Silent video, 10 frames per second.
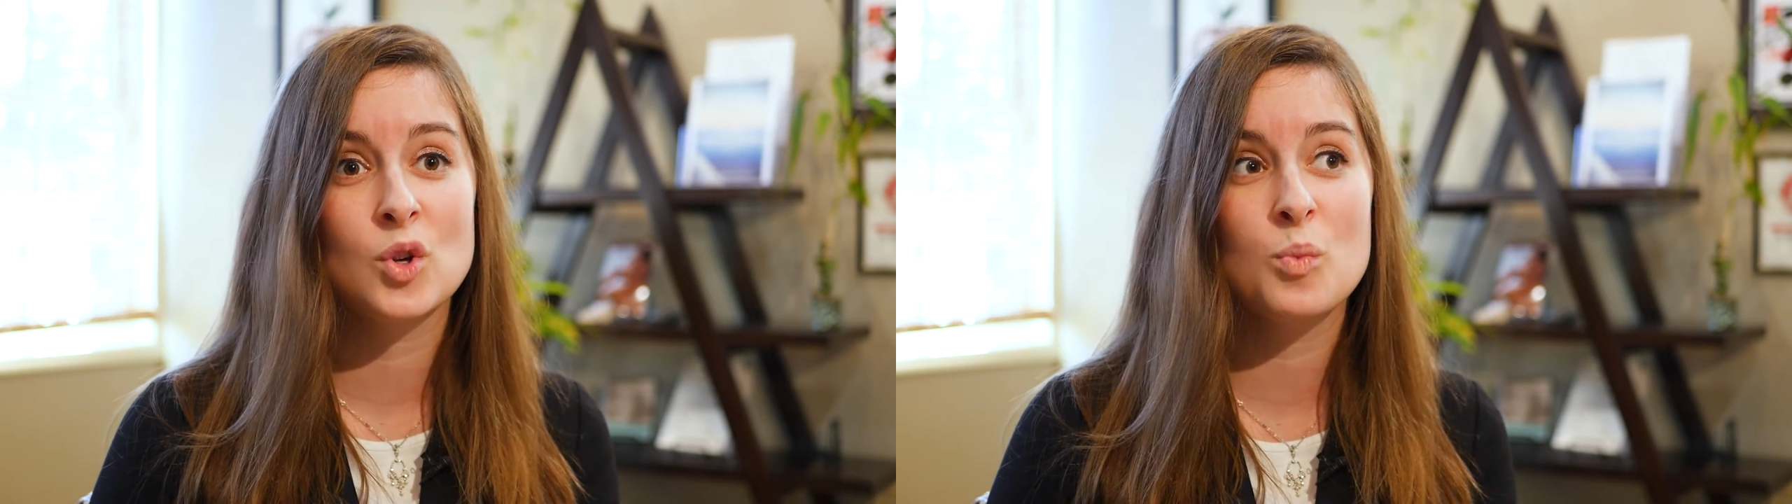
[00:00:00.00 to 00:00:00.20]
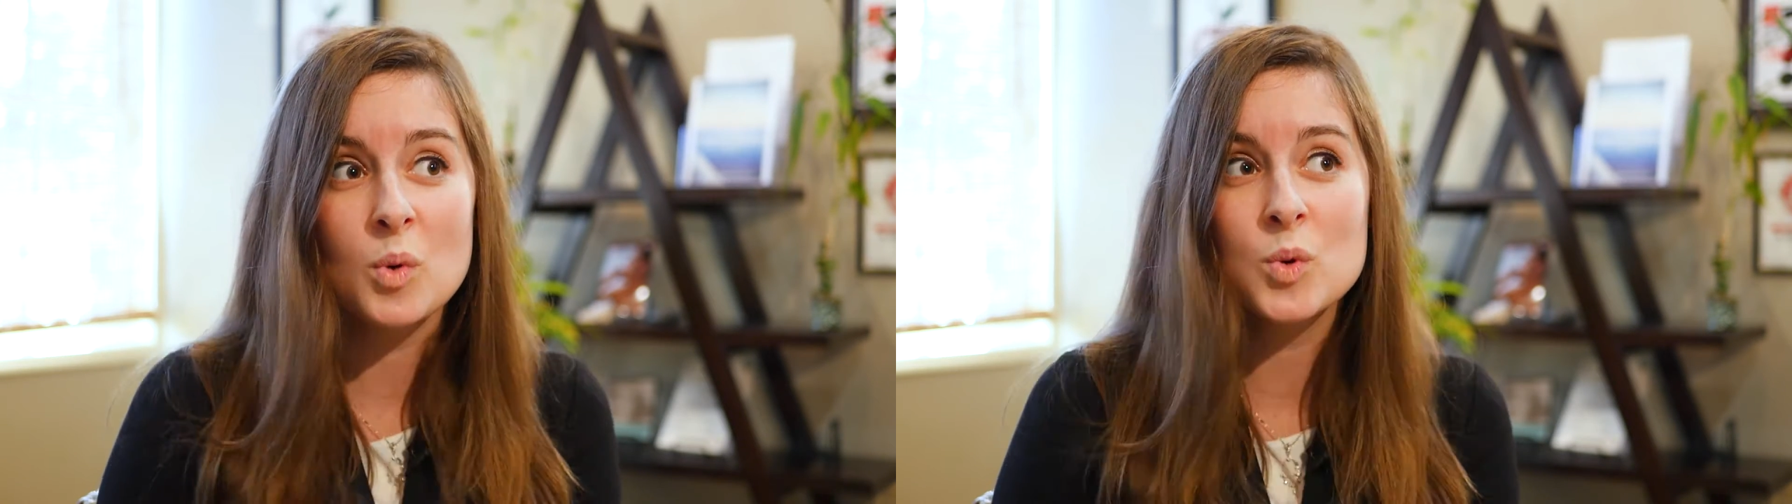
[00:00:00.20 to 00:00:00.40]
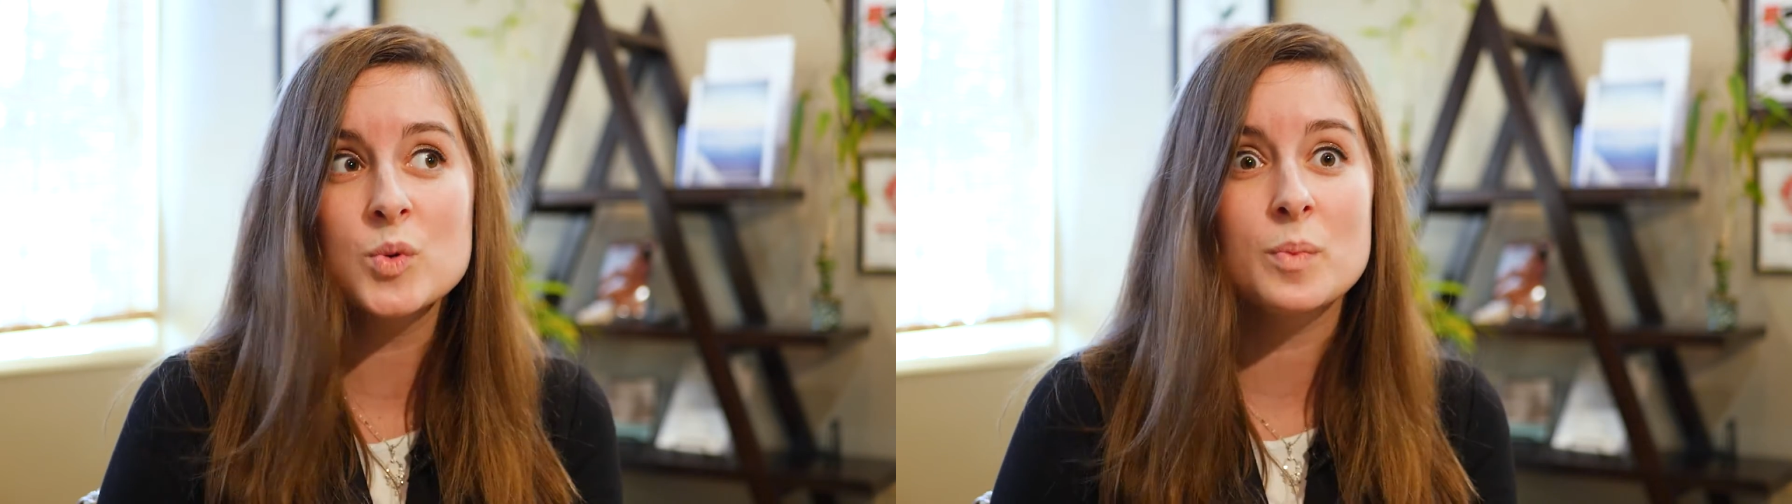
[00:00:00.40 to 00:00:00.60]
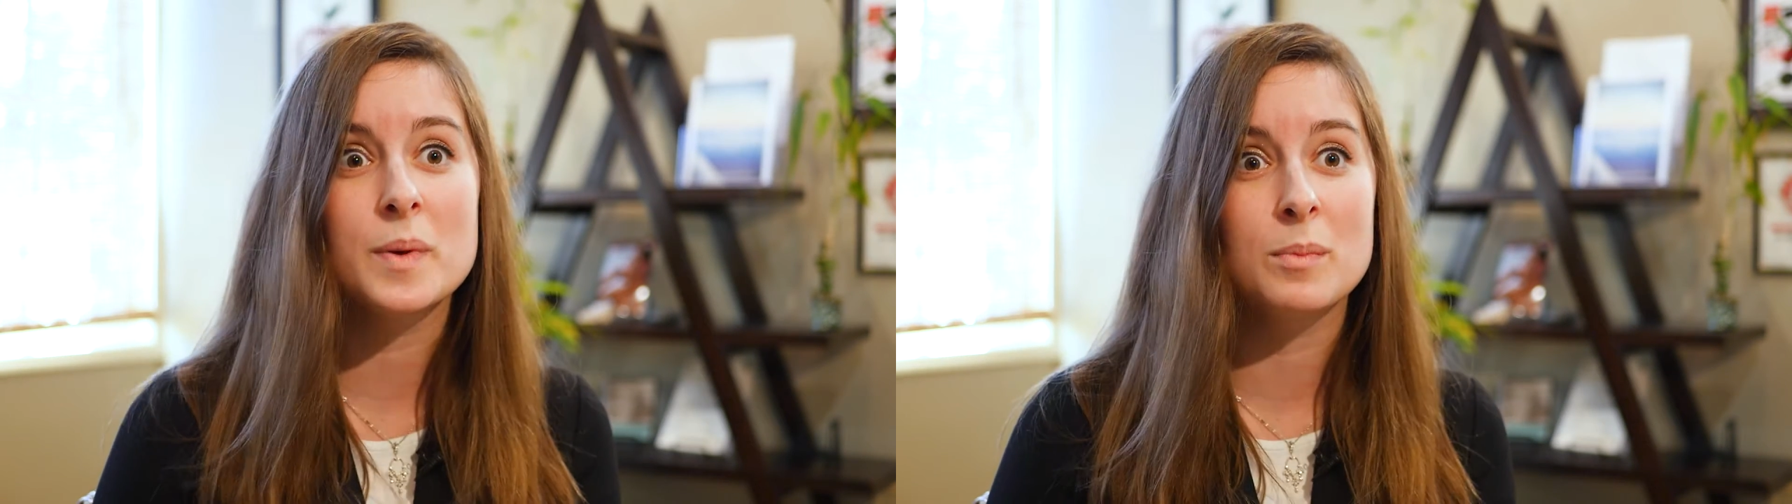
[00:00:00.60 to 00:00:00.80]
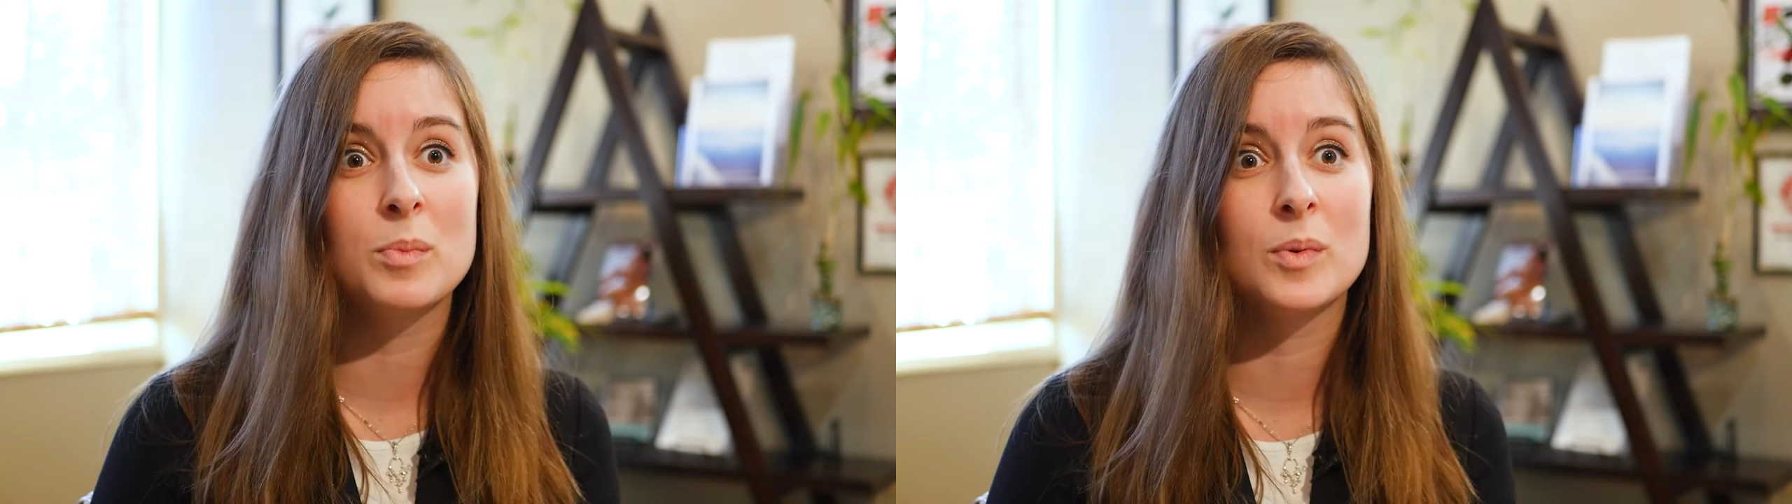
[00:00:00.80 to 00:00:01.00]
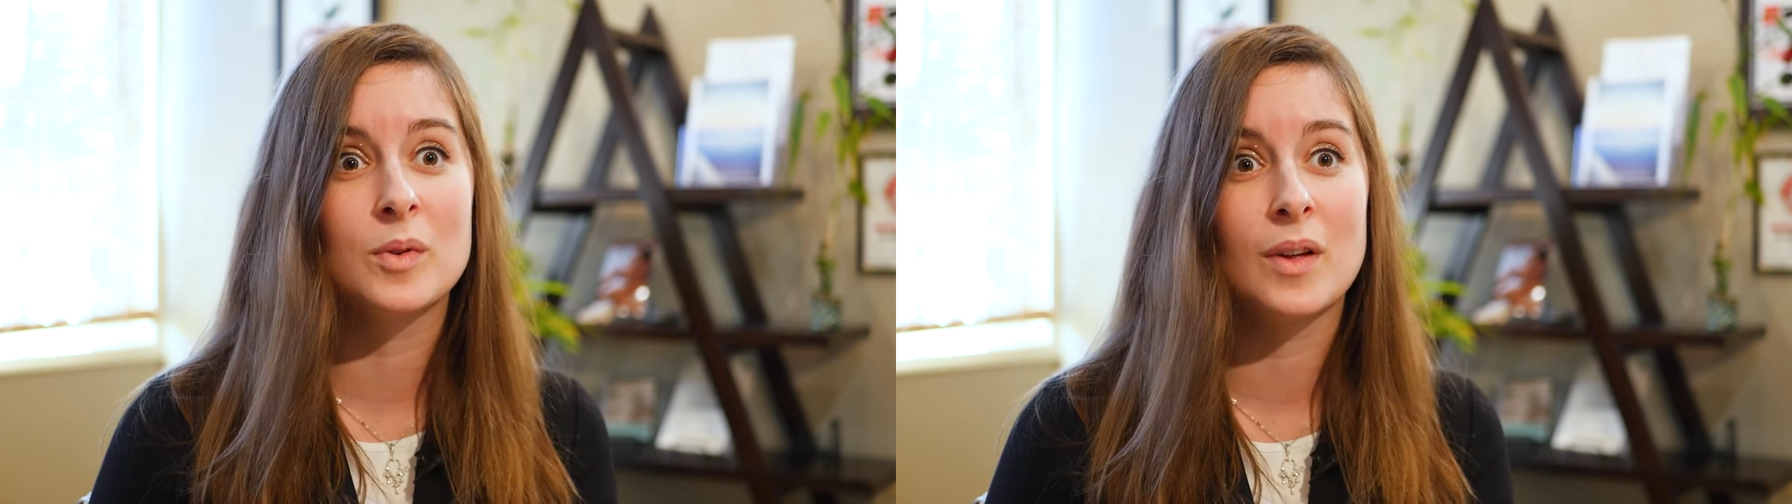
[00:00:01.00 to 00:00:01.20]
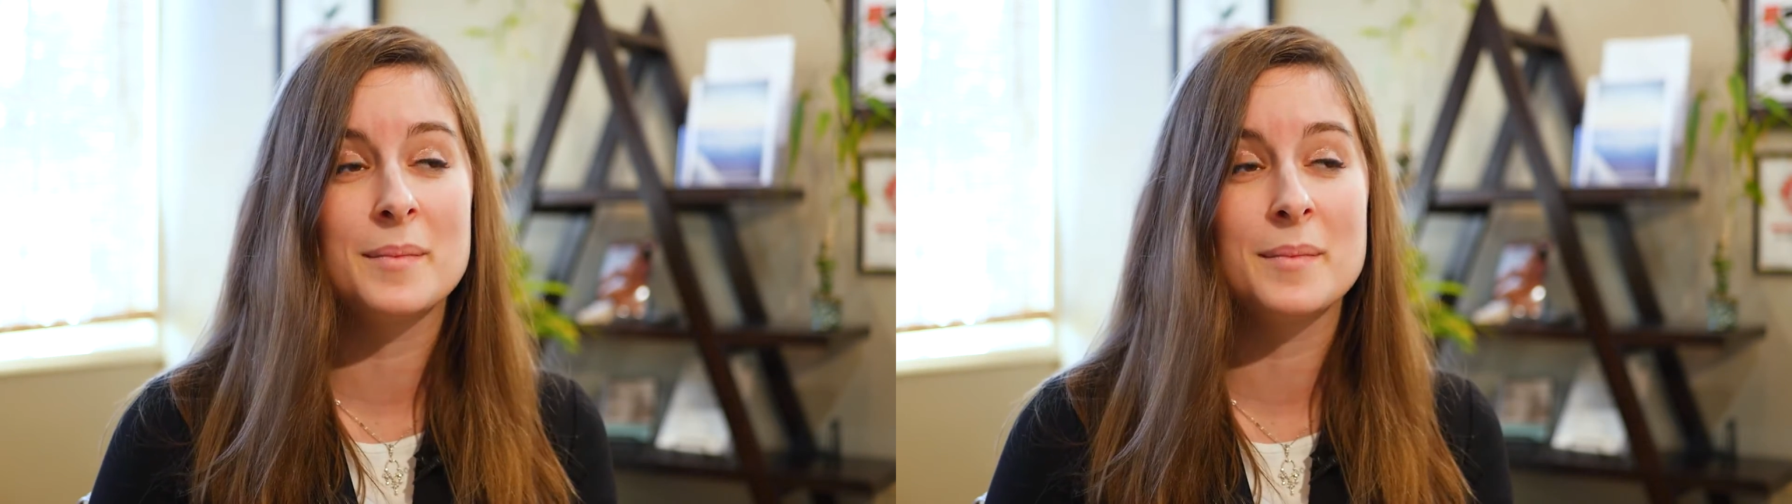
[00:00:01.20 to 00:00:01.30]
So most people,